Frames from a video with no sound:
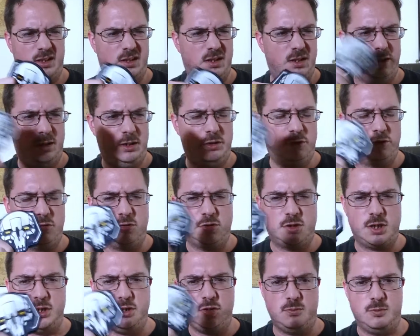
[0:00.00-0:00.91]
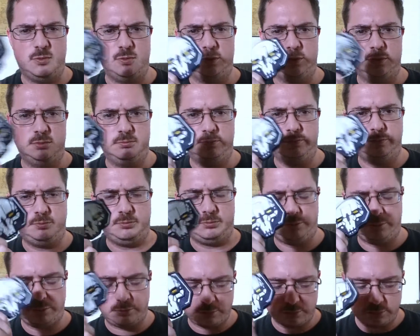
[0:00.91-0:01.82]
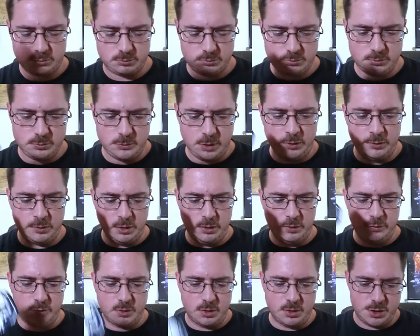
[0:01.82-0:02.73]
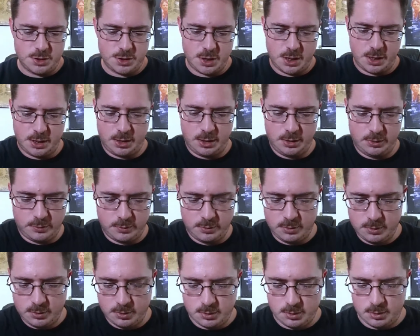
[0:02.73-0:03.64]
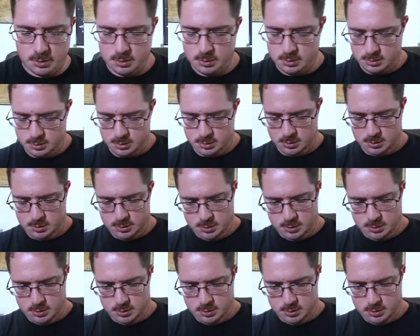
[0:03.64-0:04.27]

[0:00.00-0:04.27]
And I think it was like the interchangeable things on the jacket.